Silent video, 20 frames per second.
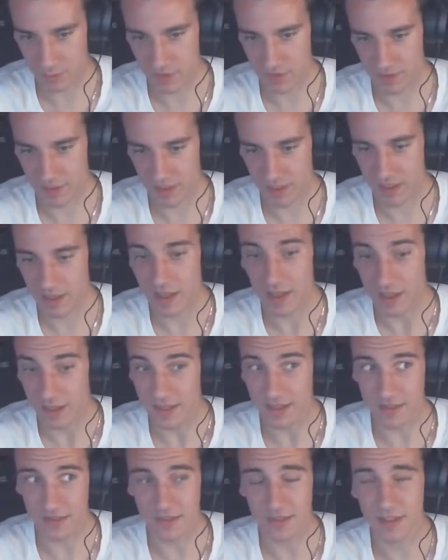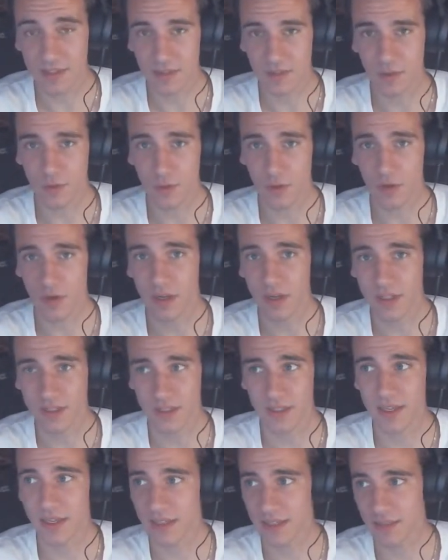like that, is a 6-core, and
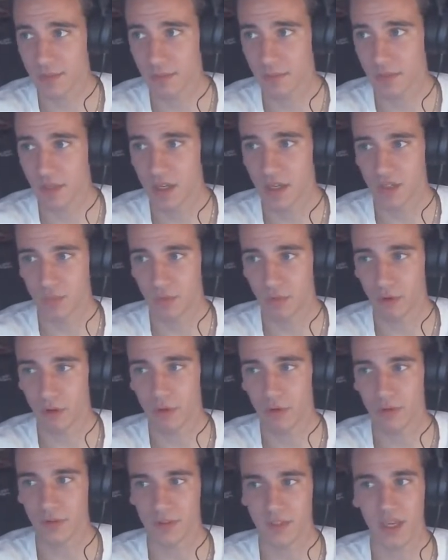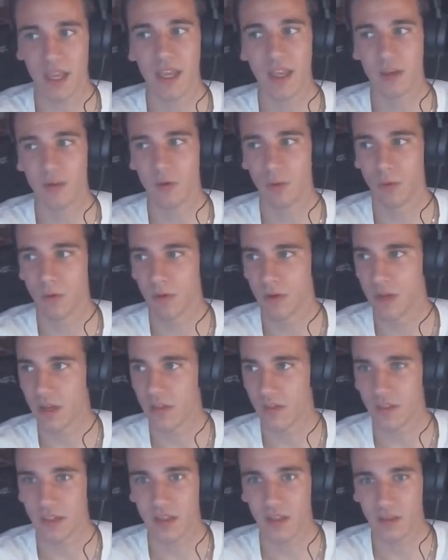its brother is an 8-core, and I
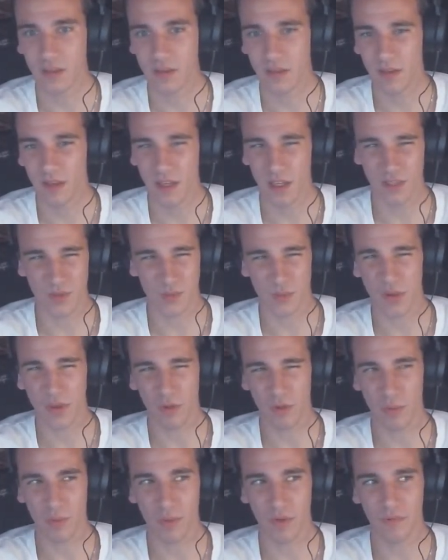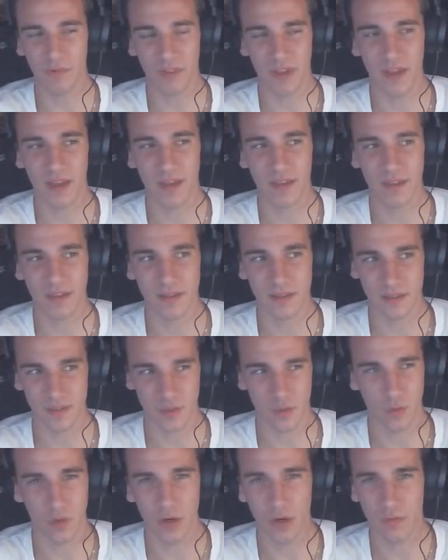think its brother above that is a
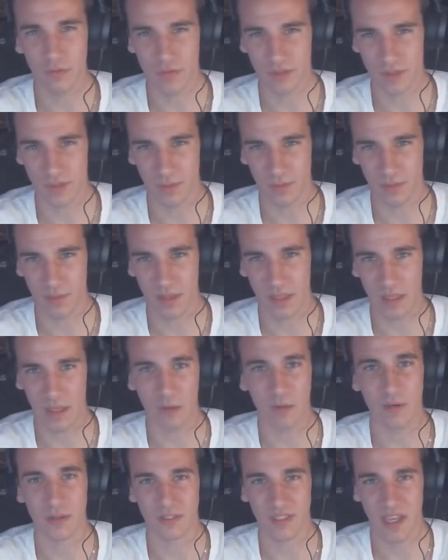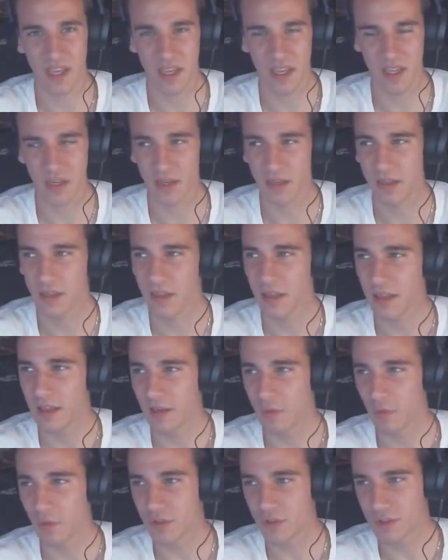12 or something like that, or a 10,
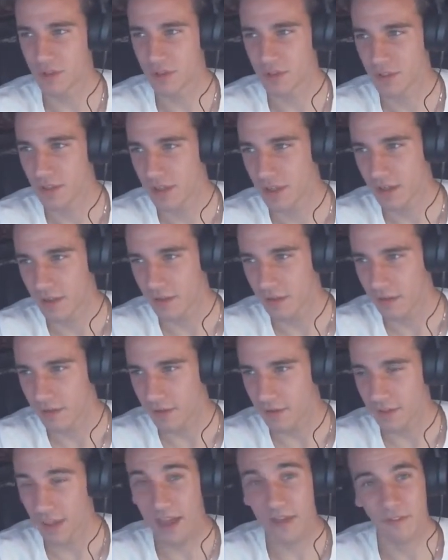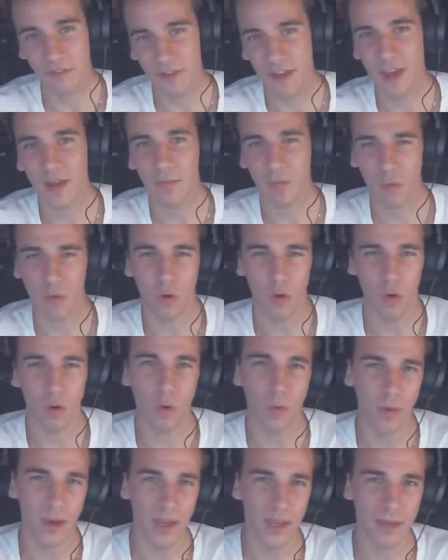which that fad will go
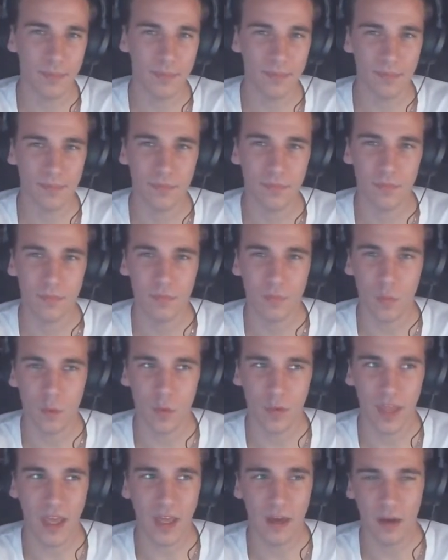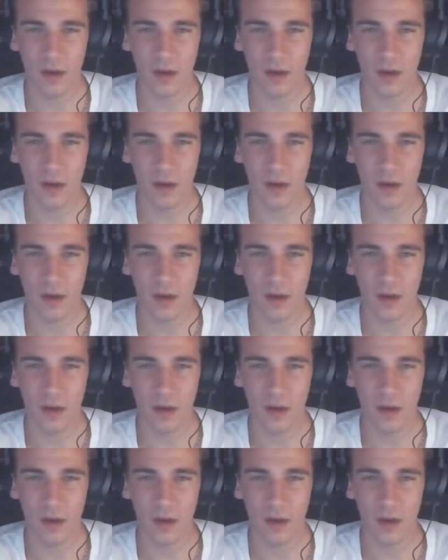away, or that